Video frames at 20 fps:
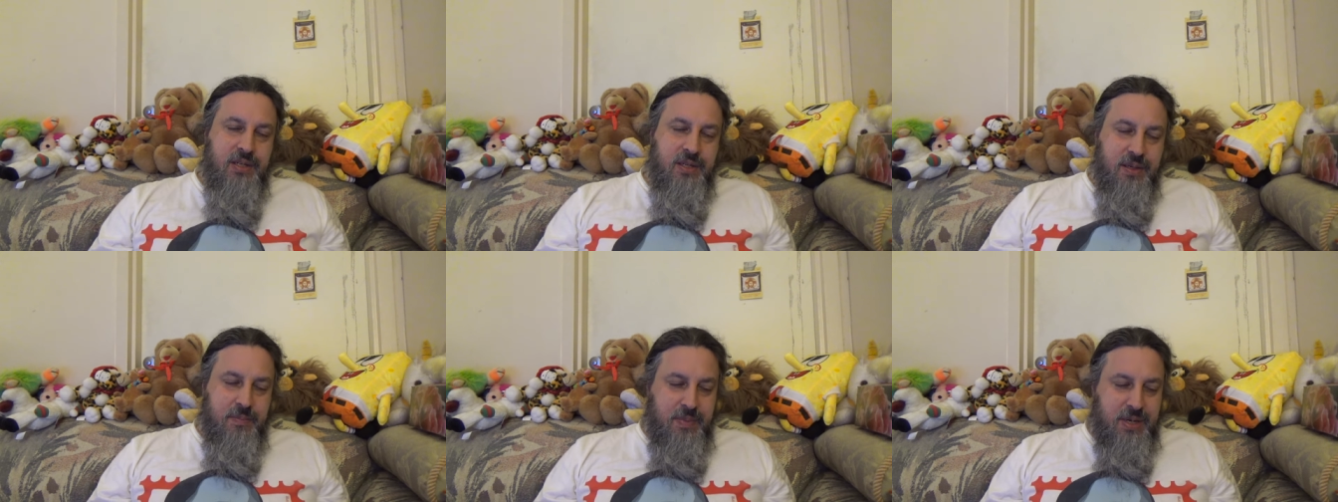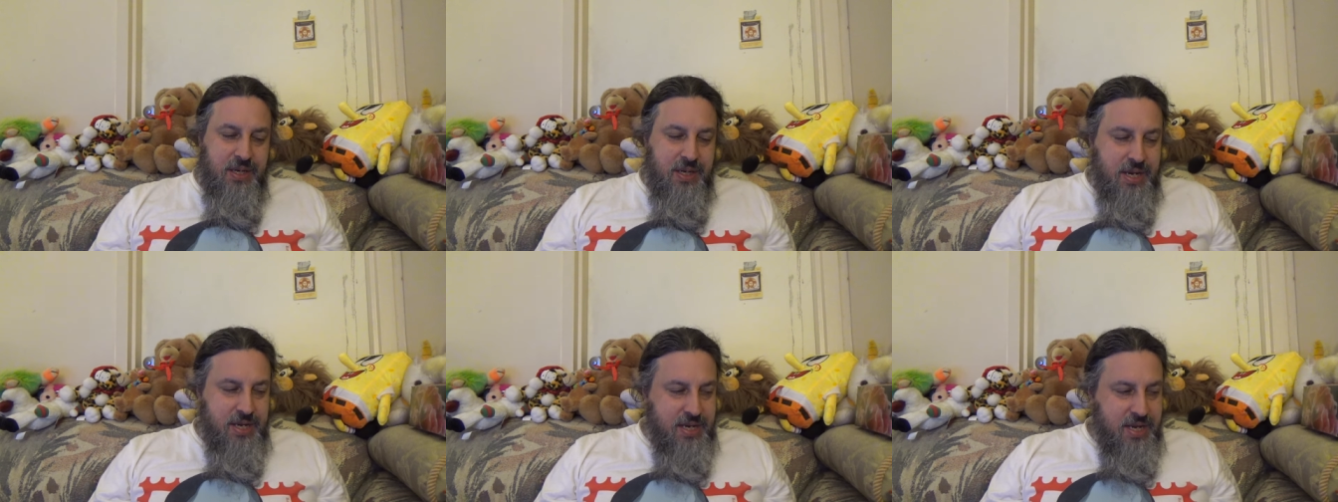to
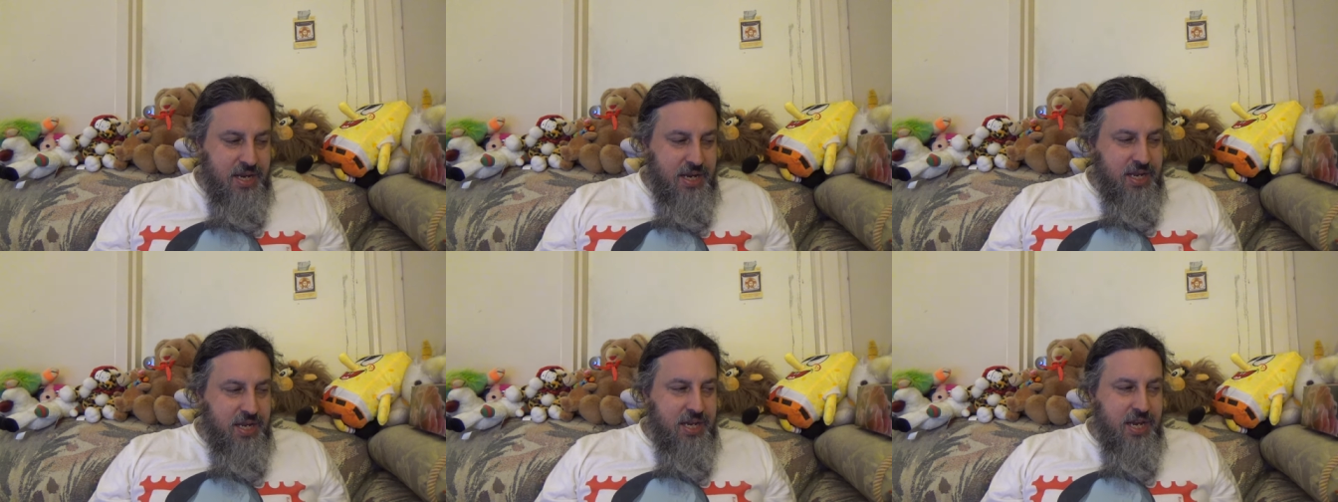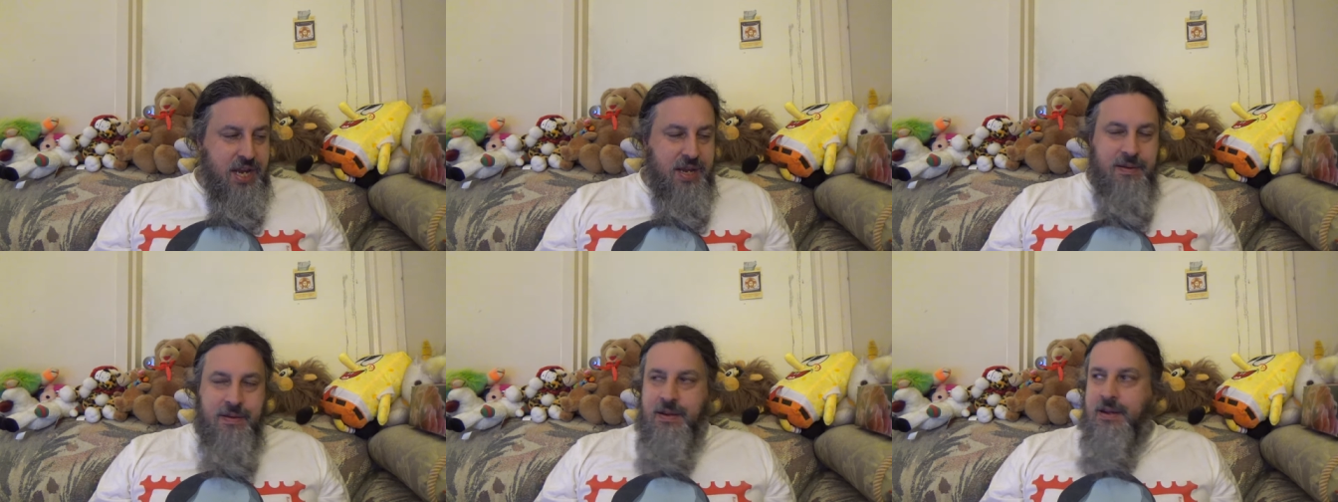being a kid
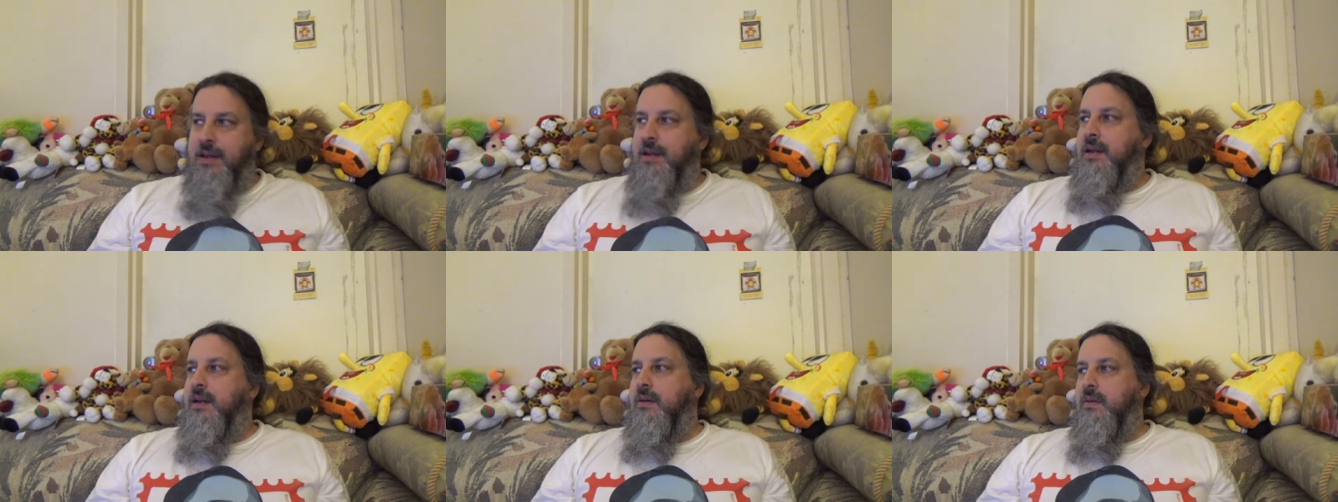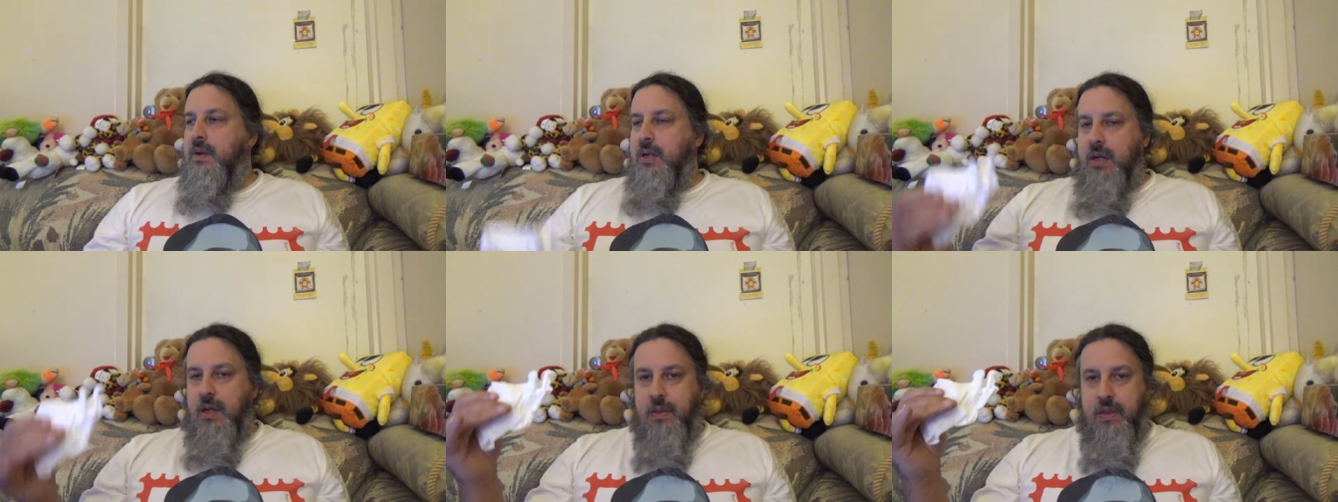again.
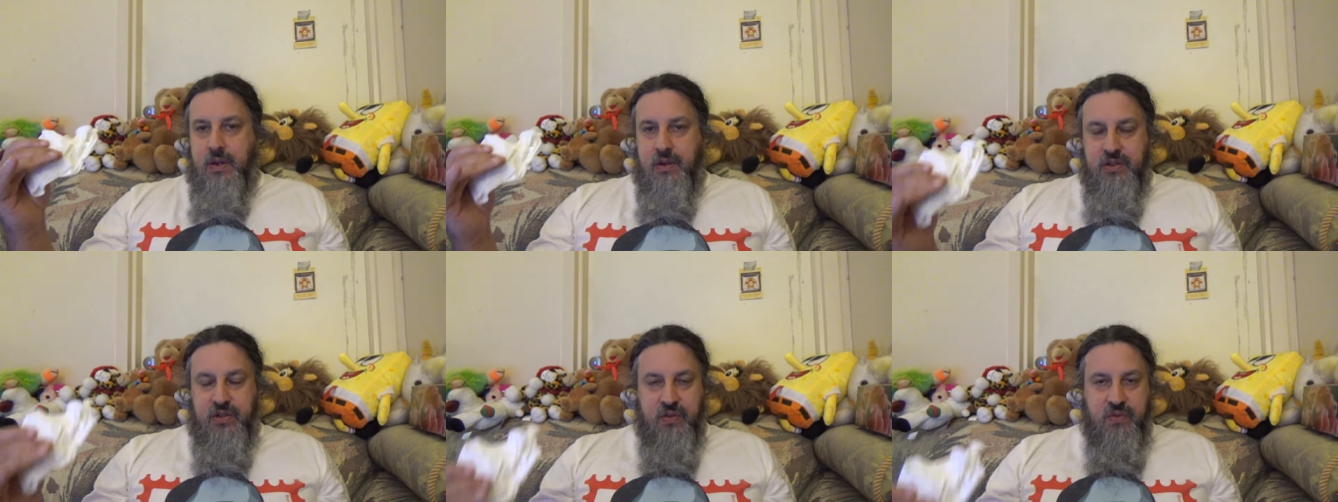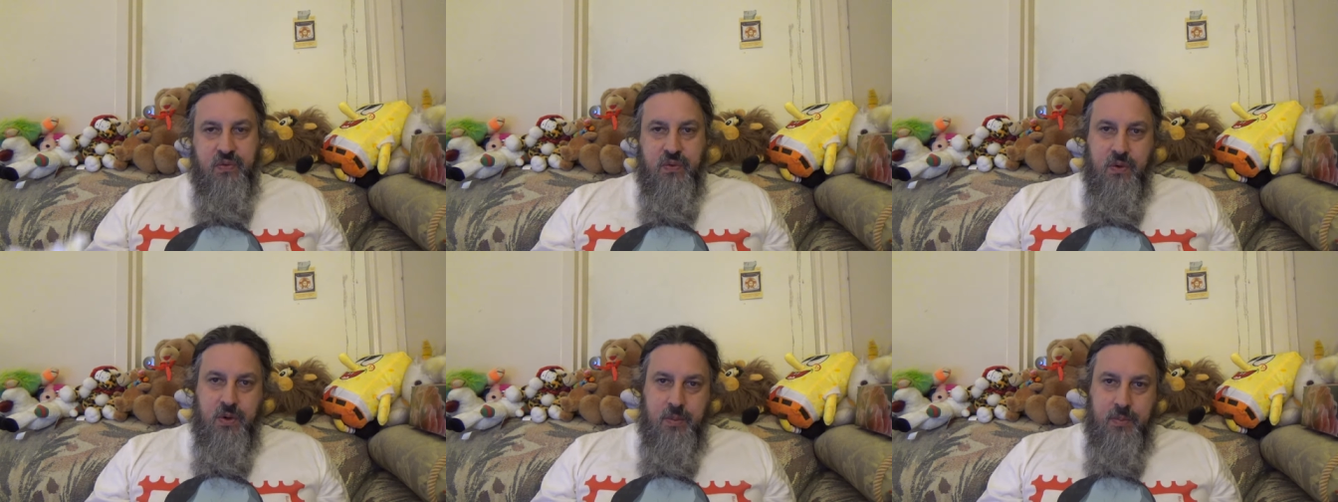Well, there's your
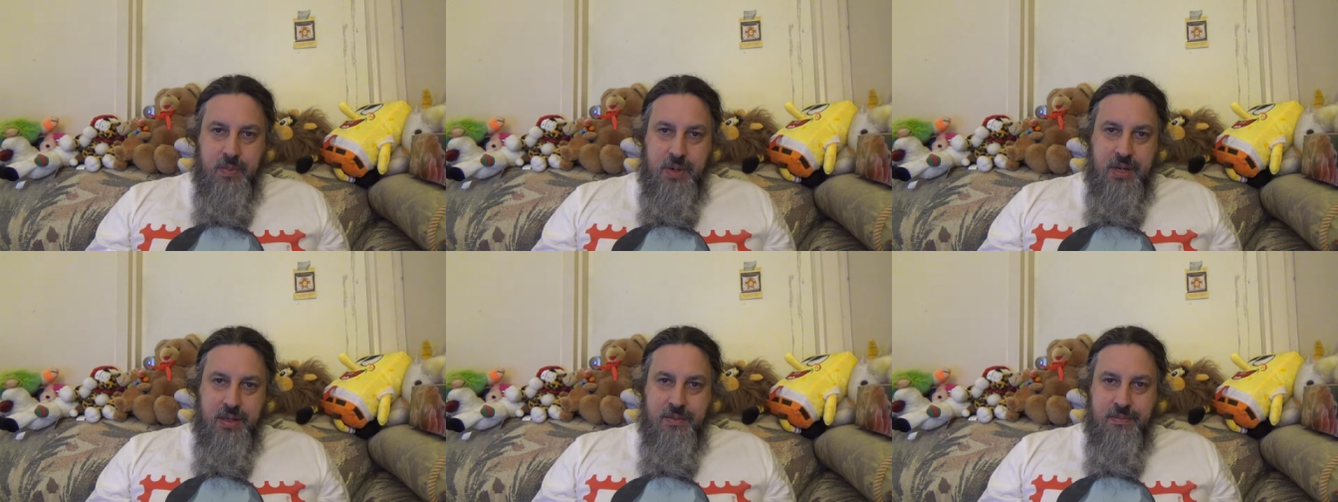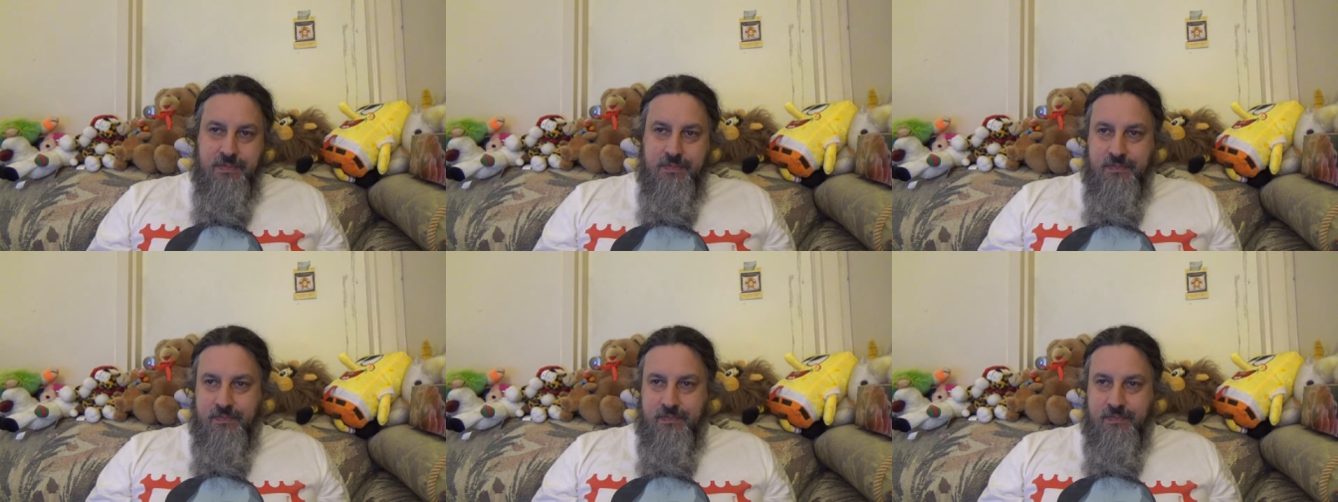fort bed.